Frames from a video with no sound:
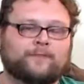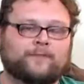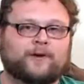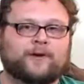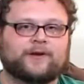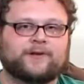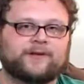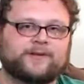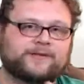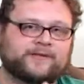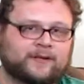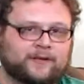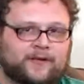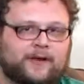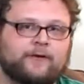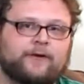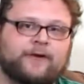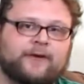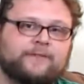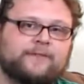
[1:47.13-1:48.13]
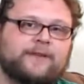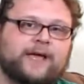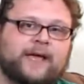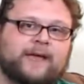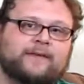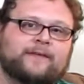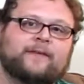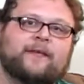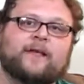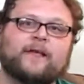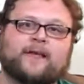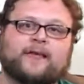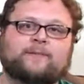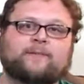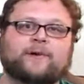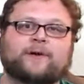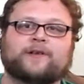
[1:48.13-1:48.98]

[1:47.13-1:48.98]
It punishes Delirium decks, it